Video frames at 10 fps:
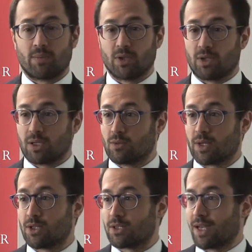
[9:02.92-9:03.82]
Happy to take
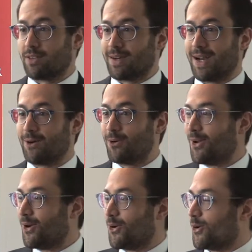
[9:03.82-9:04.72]
questions either now
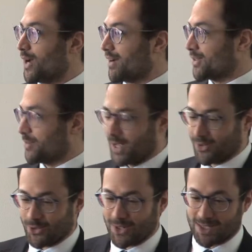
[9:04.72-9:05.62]
or after
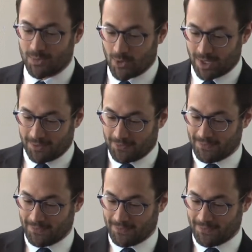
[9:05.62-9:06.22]
Pedro has spoken.